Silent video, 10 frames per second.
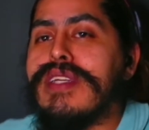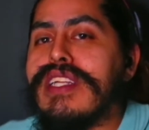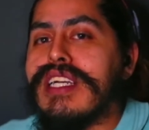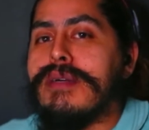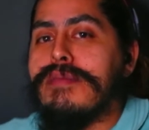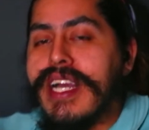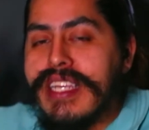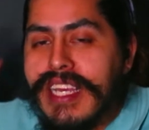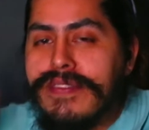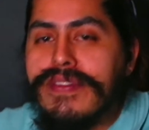to come back
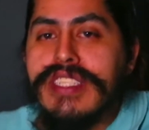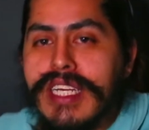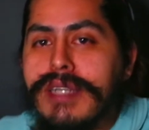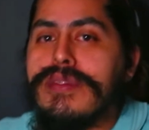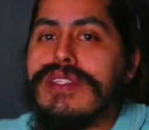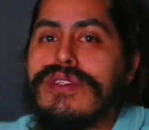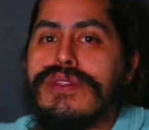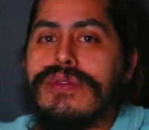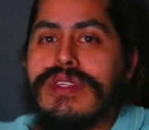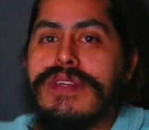every time to your store,